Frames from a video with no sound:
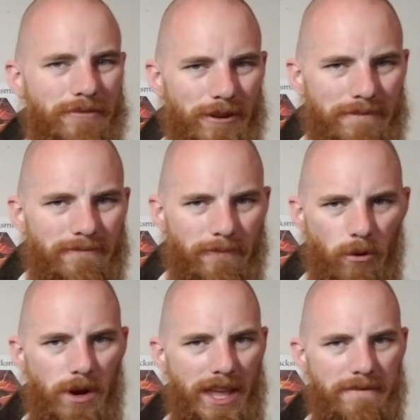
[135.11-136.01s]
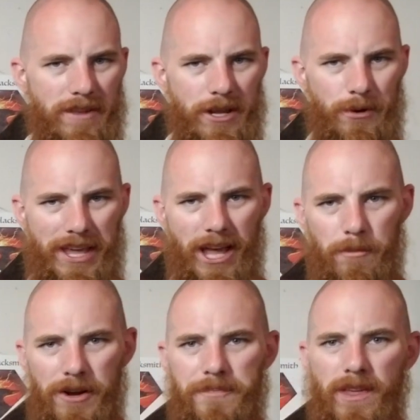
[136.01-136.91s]
for a 4K video
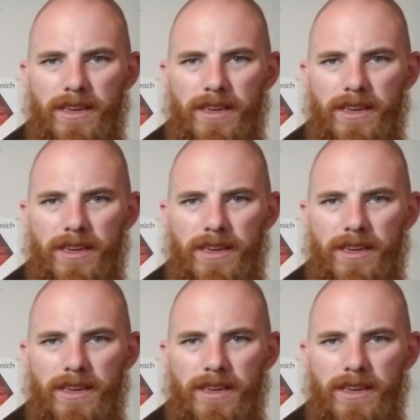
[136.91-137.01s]
camera,